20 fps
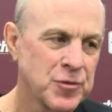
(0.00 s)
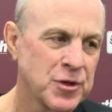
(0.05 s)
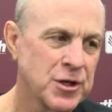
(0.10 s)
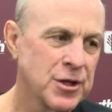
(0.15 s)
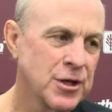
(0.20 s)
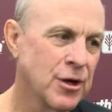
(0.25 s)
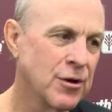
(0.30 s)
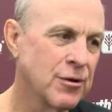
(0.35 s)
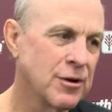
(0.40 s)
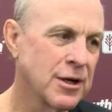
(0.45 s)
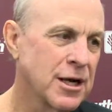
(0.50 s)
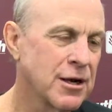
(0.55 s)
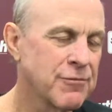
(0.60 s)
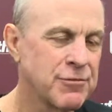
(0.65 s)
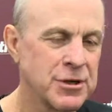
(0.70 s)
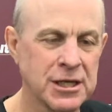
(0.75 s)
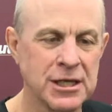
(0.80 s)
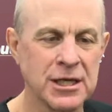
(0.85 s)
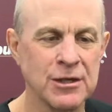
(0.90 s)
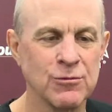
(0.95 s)
You know,
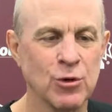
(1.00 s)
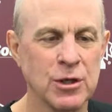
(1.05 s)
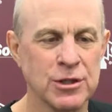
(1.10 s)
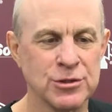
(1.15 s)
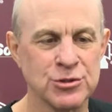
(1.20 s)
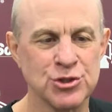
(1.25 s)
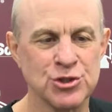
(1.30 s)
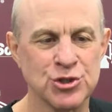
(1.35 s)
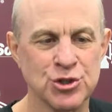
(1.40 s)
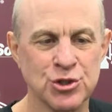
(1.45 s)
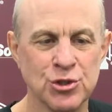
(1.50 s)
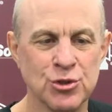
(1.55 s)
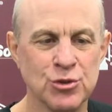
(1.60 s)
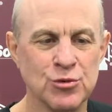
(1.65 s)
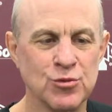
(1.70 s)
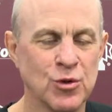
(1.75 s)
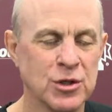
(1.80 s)
every kid wants to shoot,